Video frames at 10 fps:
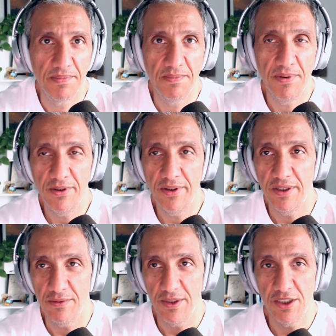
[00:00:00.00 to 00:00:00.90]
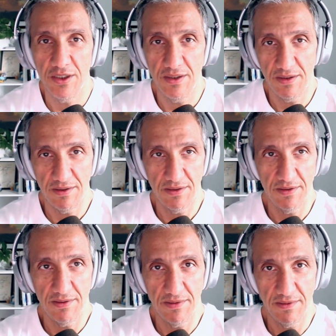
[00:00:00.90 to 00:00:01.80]
point, which
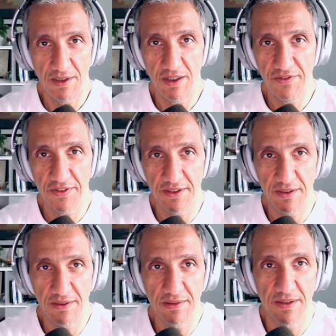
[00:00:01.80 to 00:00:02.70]
is often